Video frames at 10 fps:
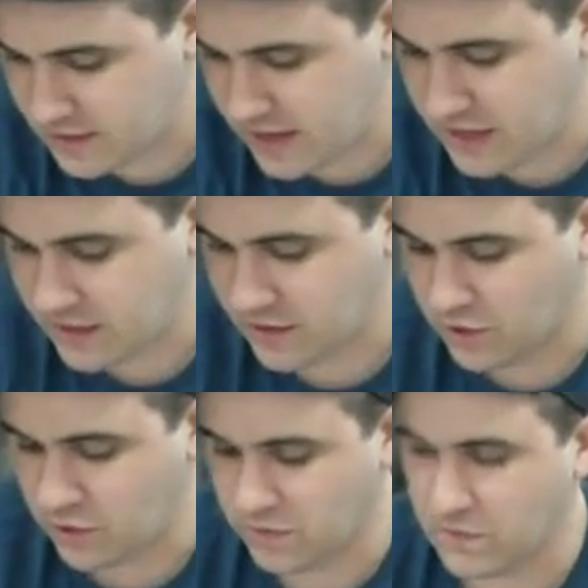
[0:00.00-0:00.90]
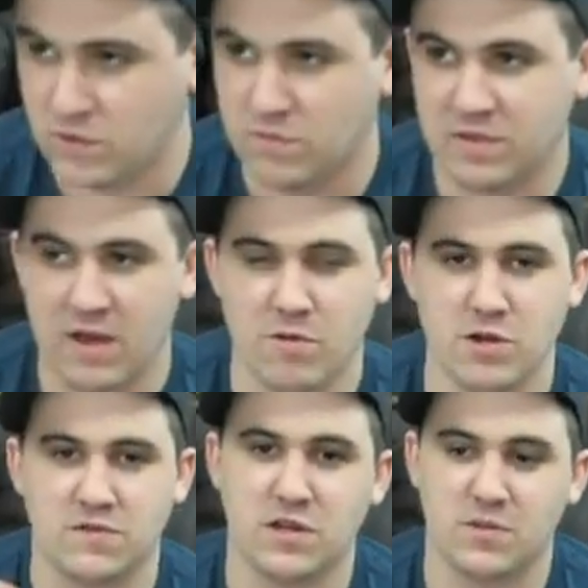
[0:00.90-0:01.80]
They they
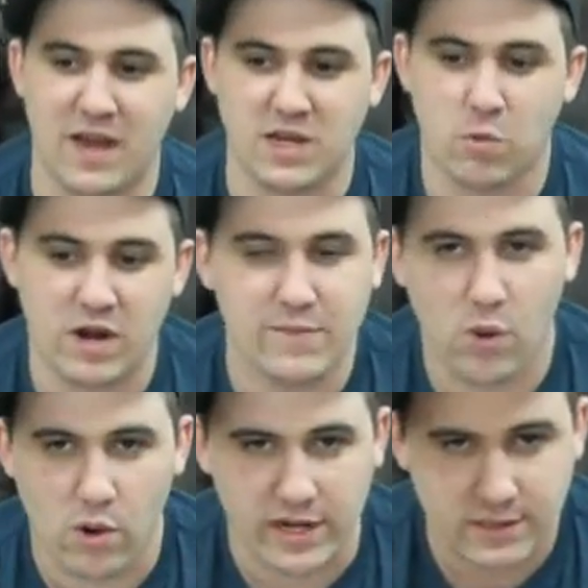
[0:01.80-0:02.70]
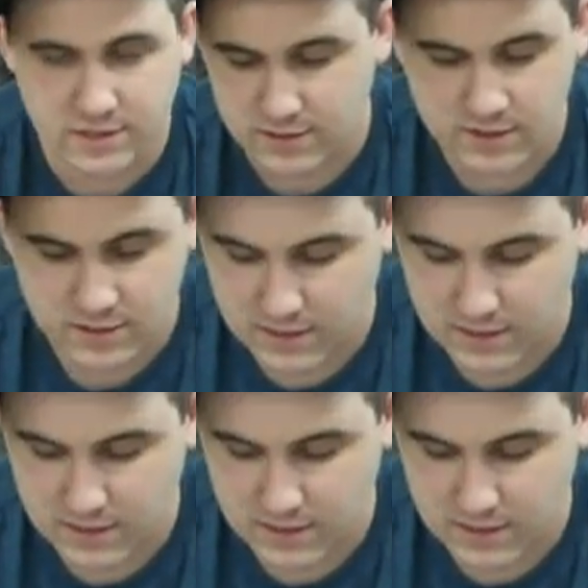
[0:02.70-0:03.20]
reduced it by 20 points,